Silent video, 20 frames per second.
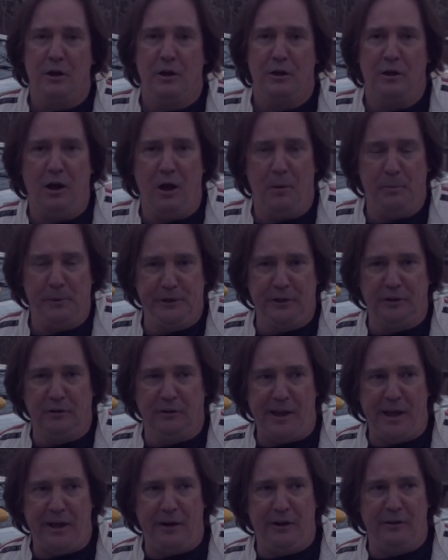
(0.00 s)
in
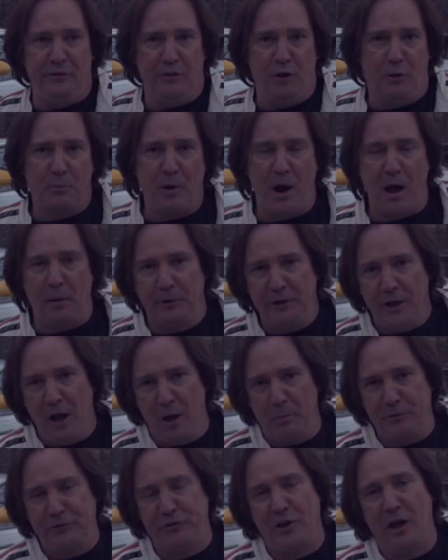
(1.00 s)
Atlanta, and they'll probably
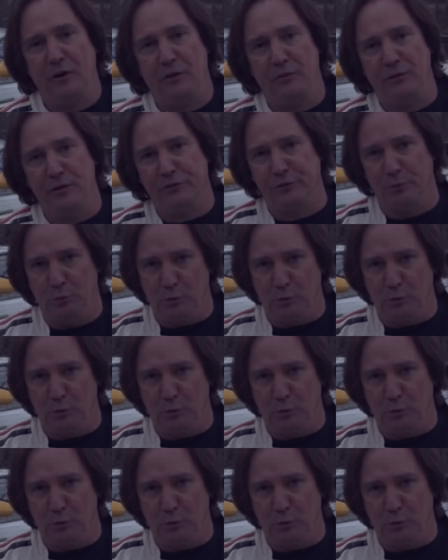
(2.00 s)
help us out on this,